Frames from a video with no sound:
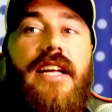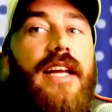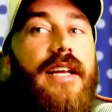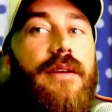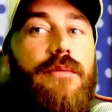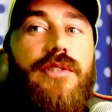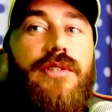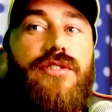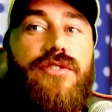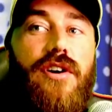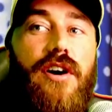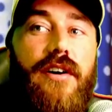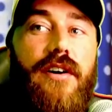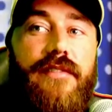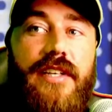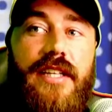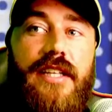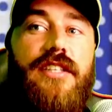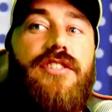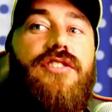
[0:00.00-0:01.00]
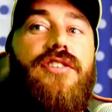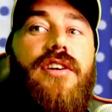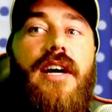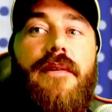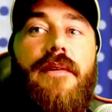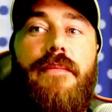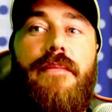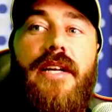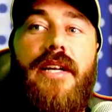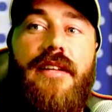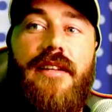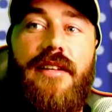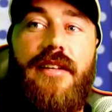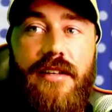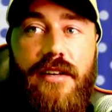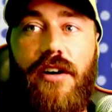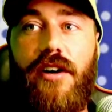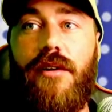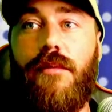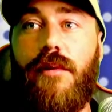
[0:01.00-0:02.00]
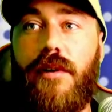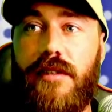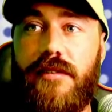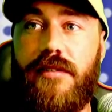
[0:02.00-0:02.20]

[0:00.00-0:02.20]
was driving the track better than I was.